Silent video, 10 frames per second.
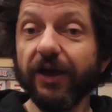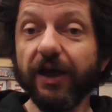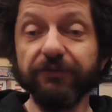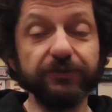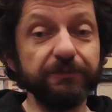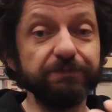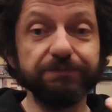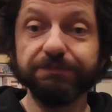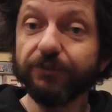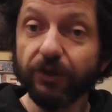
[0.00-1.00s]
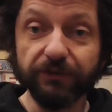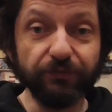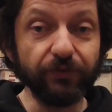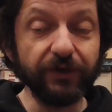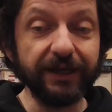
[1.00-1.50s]
Uh, if you're
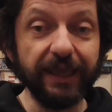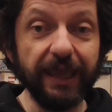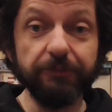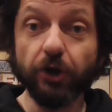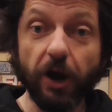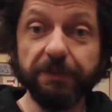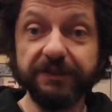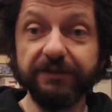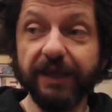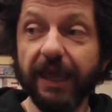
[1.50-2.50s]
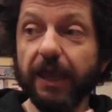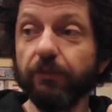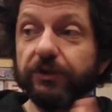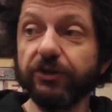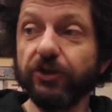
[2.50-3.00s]
looking for a game, cooperative
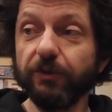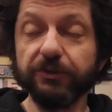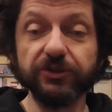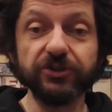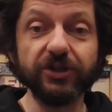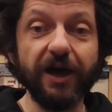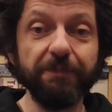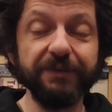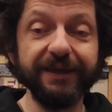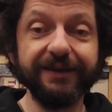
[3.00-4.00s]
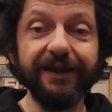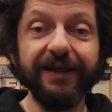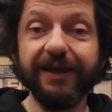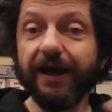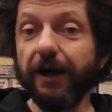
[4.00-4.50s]
game with a humorous topic
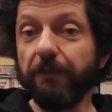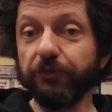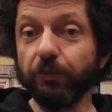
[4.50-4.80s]
uh,